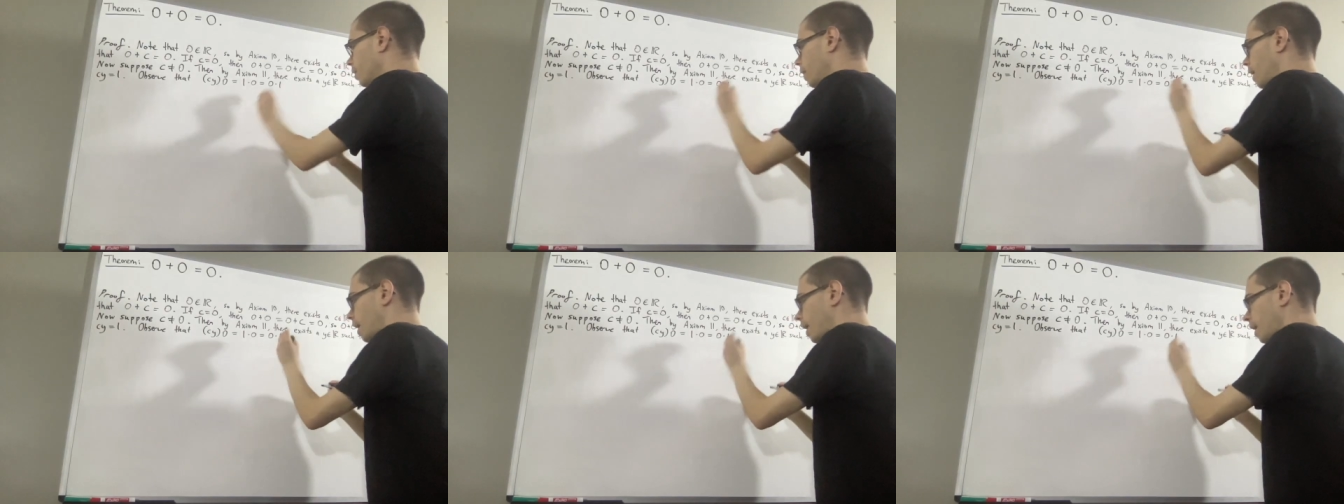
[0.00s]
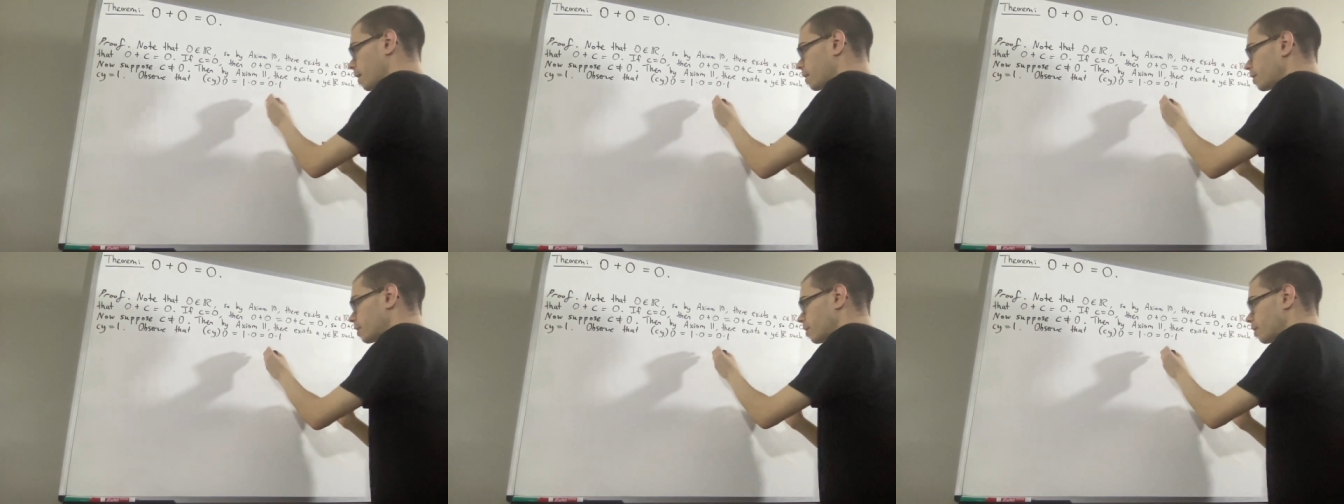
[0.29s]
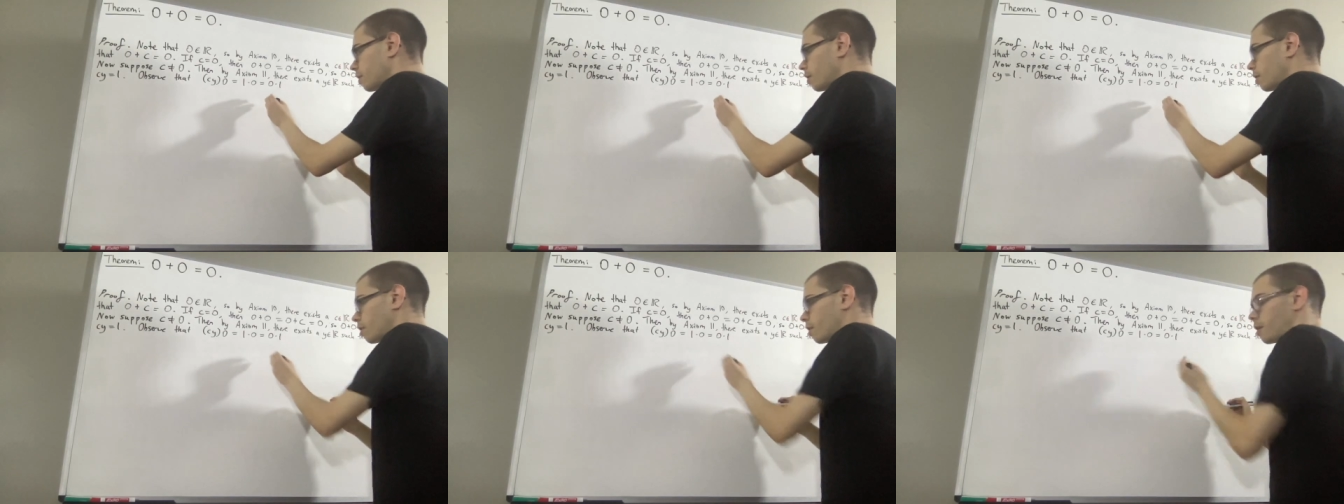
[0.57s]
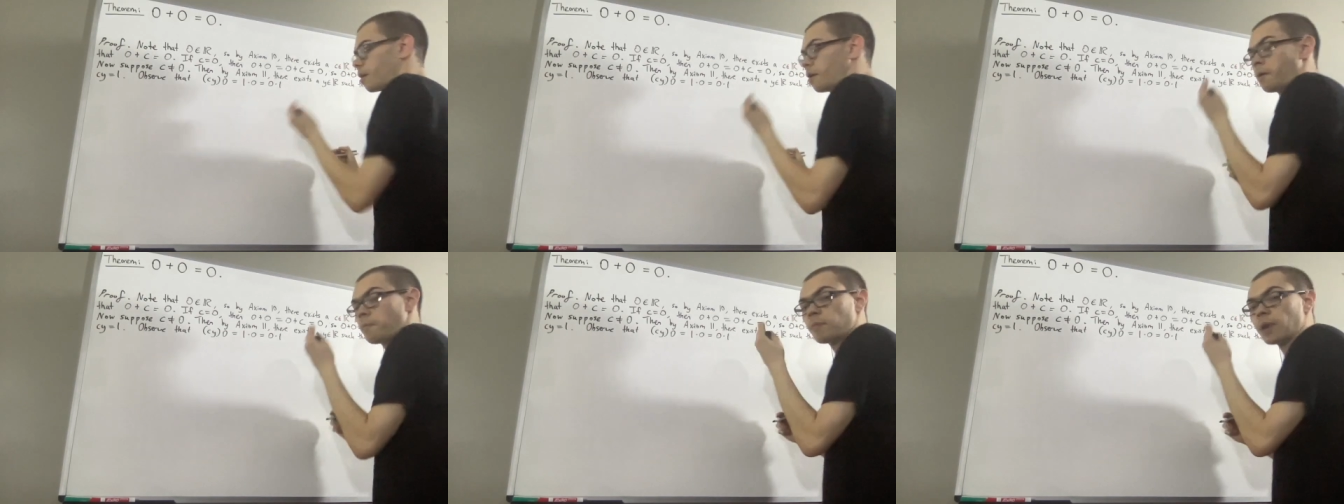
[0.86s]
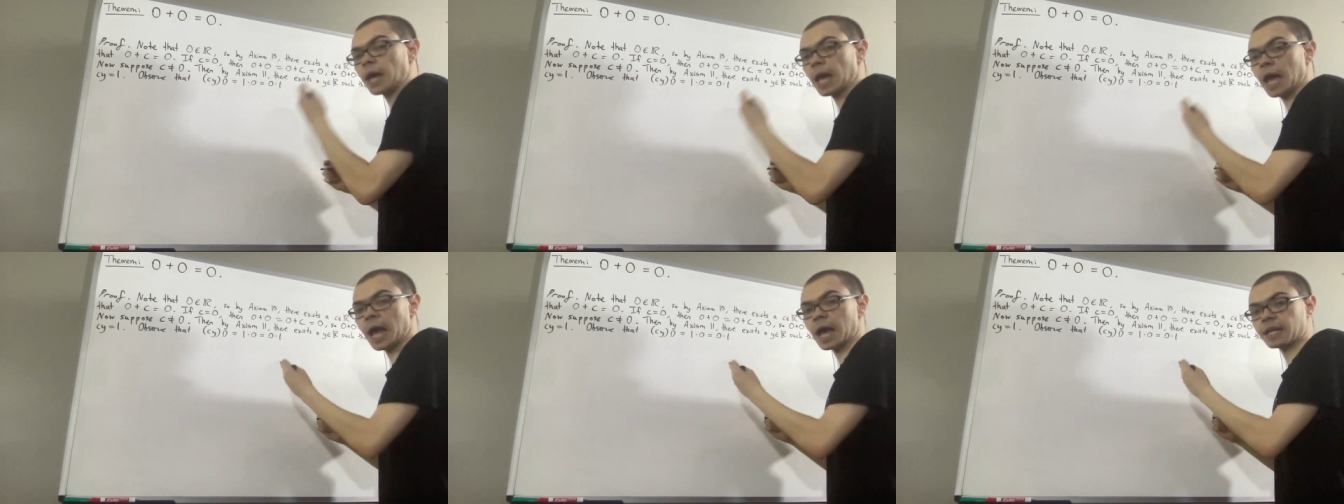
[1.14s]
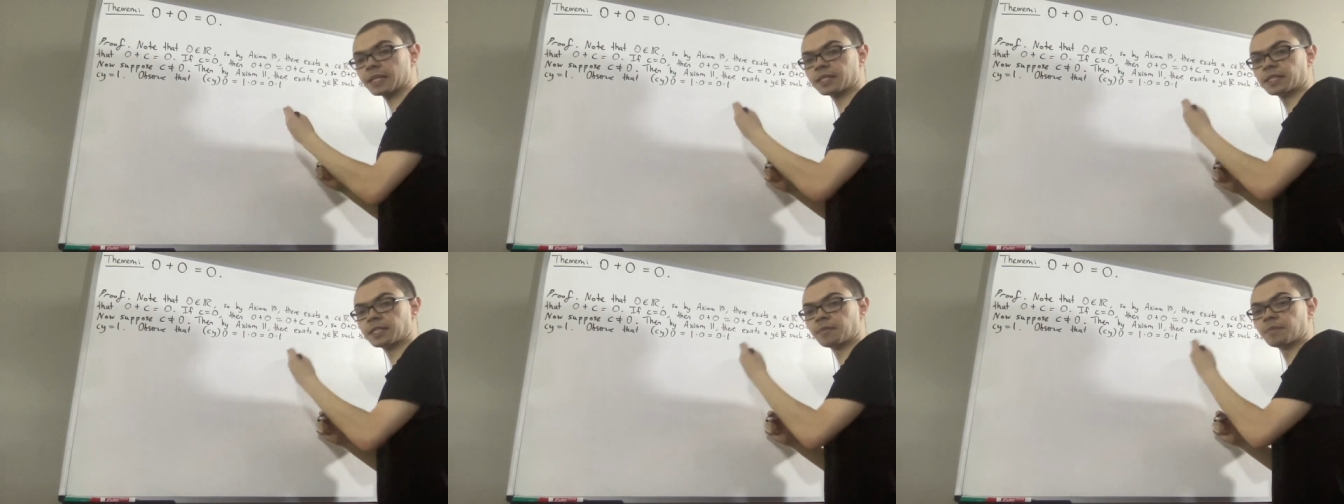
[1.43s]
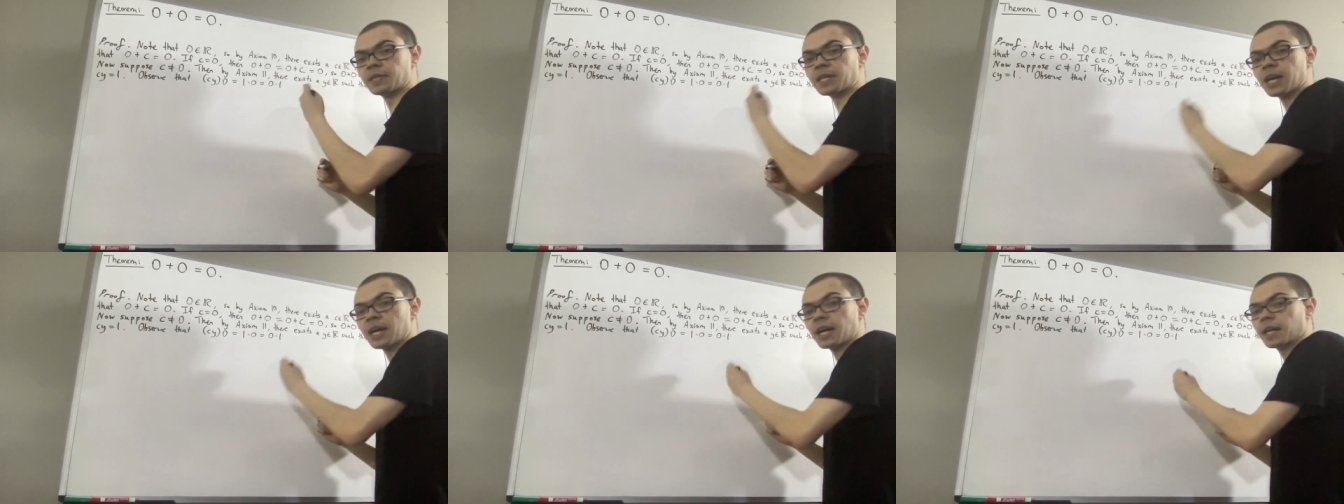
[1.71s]
And by
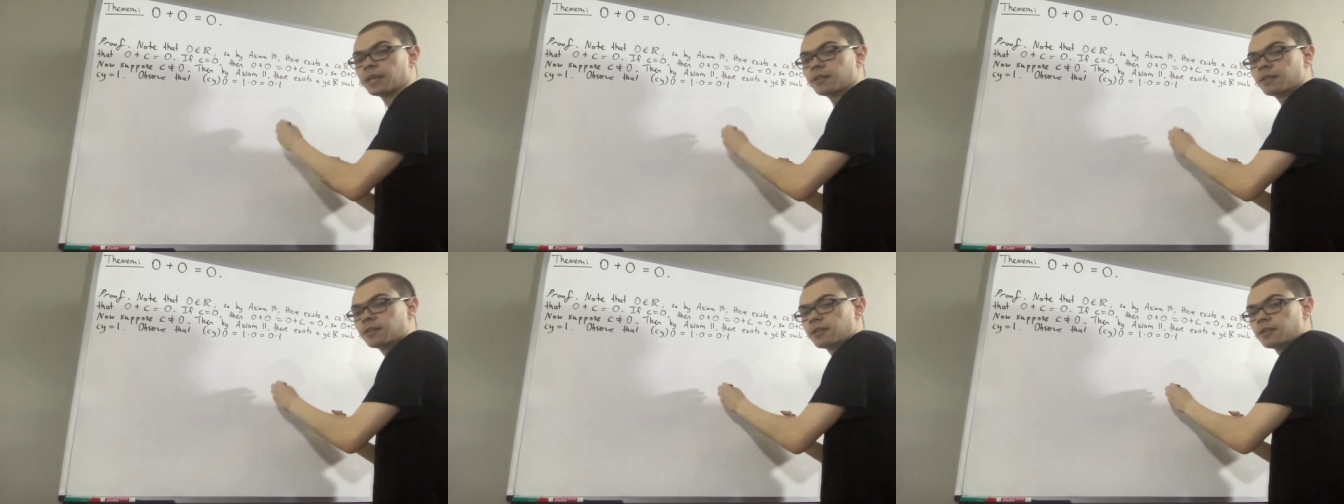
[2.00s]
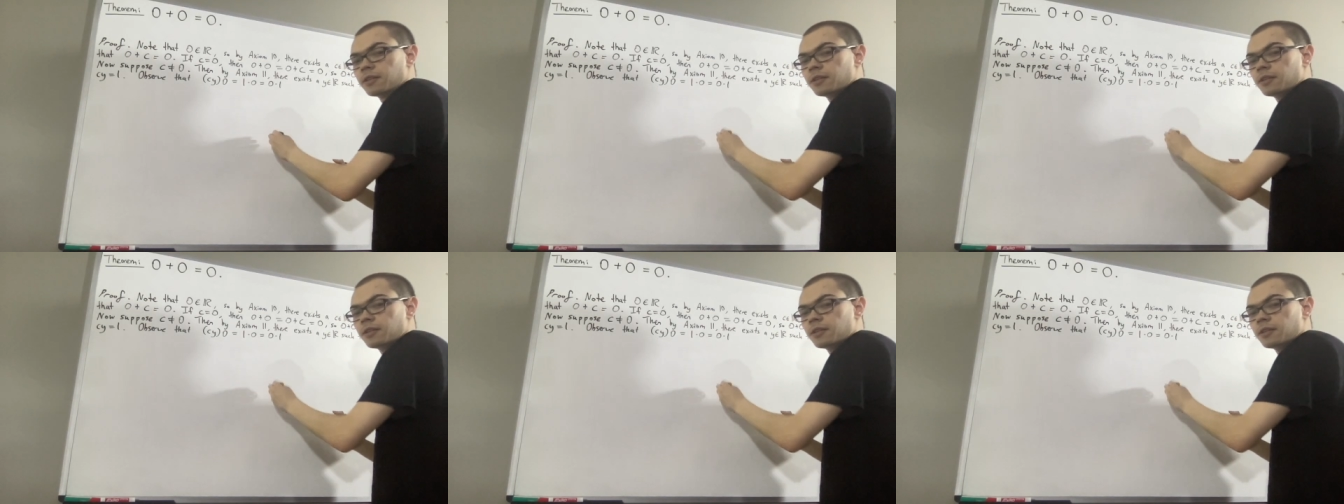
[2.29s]
axiom 9,